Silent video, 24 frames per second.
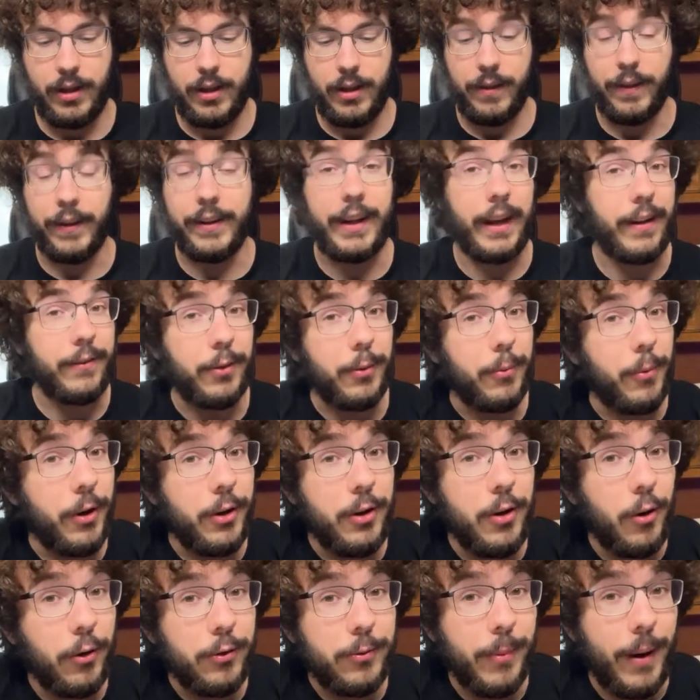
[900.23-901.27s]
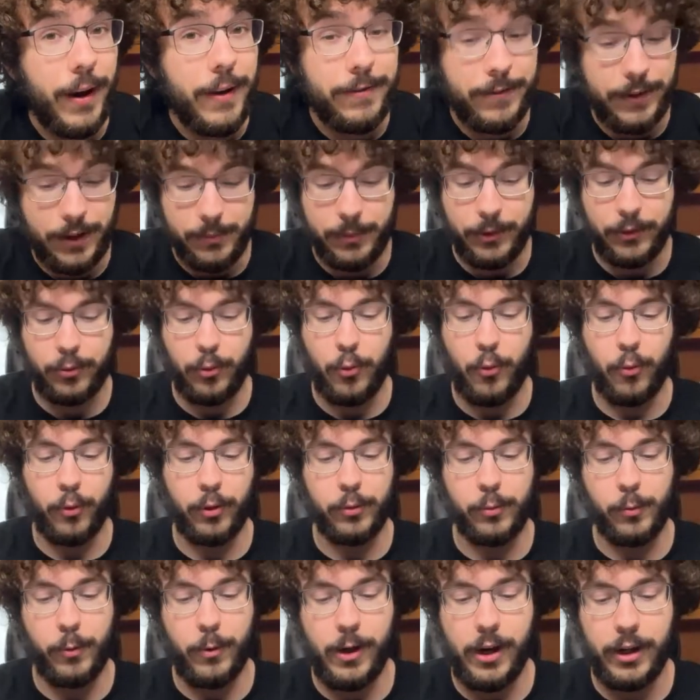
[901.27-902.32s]
like everyone knows my famous
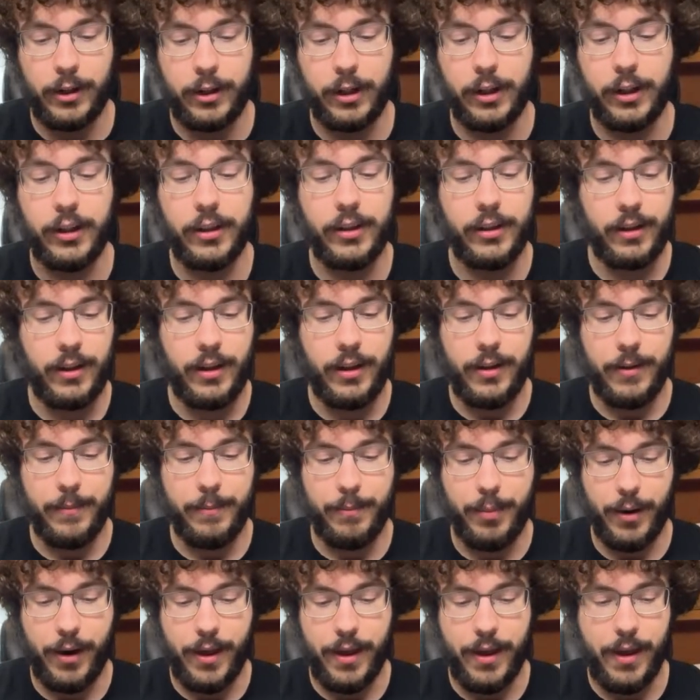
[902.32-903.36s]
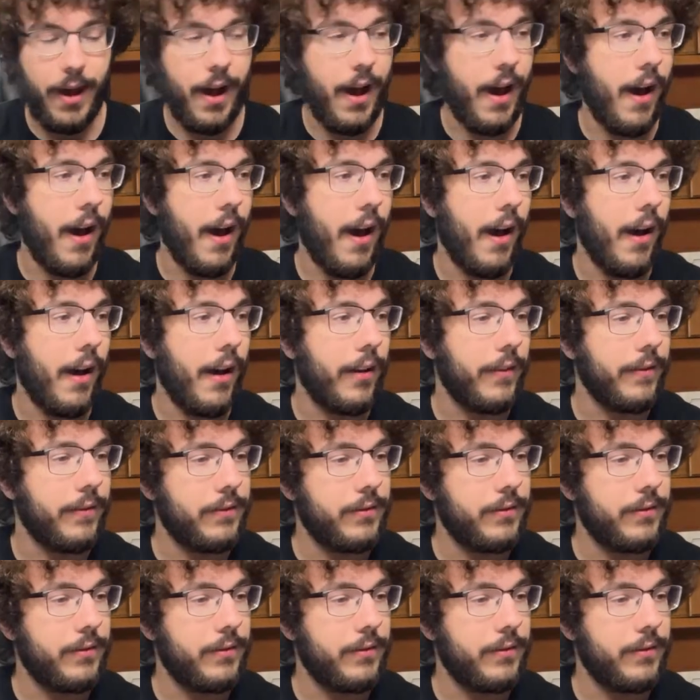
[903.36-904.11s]
Horn Walker, but I,